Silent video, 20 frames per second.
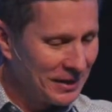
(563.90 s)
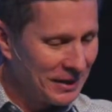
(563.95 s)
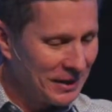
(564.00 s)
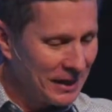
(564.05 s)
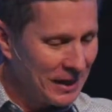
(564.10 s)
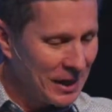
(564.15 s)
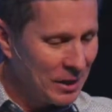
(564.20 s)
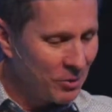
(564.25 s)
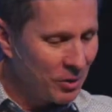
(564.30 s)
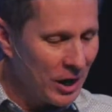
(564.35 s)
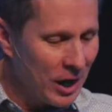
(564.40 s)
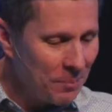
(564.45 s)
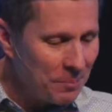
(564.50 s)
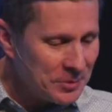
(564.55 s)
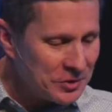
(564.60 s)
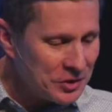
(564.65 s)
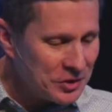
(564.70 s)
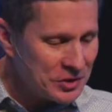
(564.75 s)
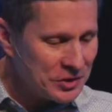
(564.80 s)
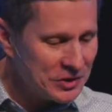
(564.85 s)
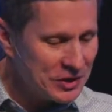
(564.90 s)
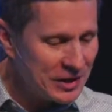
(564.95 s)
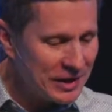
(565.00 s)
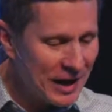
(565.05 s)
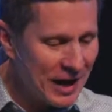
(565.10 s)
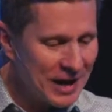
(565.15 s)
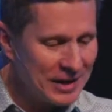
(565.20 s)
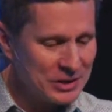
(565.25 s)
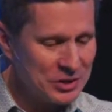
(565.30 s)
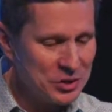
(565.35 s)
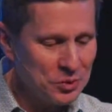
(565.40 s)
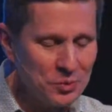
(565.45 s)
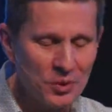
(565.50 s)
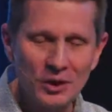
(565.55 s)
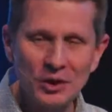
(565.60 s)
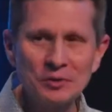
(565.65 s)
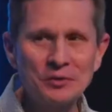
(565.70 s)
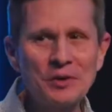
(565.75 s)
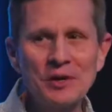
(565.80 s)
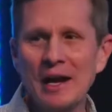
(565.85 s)
He will help us to see God as a
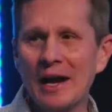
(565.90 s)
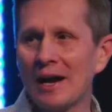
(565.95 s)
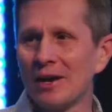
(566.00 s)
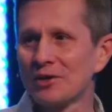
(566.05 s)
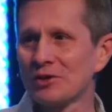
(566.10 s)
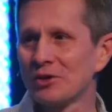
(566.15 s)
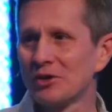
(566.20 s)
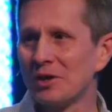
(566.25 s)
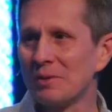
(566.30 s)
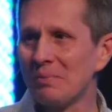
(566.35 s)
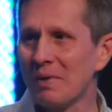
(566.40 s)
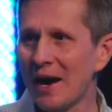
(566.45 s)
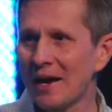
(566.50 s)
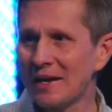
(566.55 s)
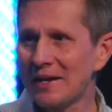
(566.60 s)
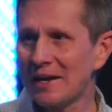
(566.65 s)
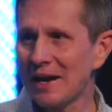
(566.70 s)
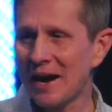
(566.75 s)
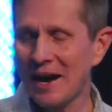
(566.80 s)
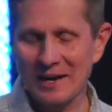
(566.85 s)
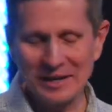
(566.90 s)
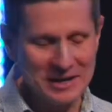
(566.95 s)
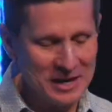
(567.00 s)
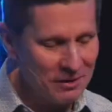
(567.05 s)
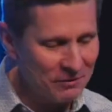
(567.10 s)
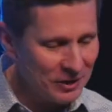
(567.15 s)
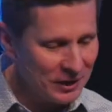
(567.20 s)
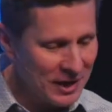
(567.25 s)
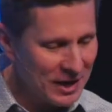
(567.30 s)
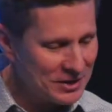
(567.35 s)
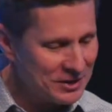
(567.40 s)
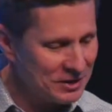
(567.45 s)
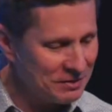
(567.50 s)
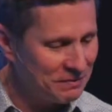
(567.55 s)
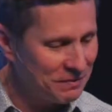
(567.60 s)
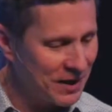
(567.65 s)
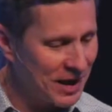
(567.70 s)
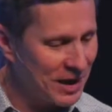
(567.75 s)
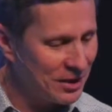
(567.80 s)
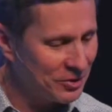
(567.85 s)
wonderful counselor and a mighty God, an everlasting
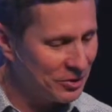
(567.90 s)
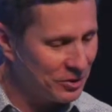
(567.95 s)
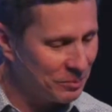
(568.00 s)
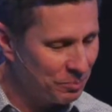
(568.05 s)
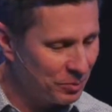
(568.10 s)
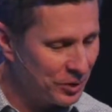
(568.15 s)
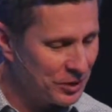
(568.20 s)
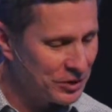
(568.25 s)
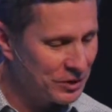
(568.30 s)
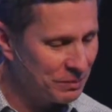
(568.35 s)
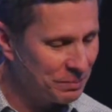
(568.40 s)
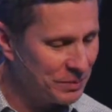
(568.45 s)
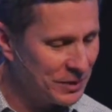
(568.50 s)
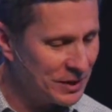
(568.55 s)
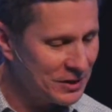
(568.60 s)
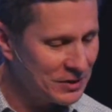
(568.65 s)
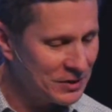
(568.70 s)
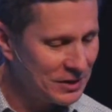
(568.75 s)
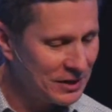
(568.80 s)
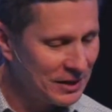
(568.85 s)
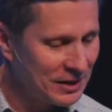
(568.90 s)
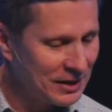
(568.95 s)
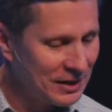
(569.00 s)
Father, and a Prince of Peace.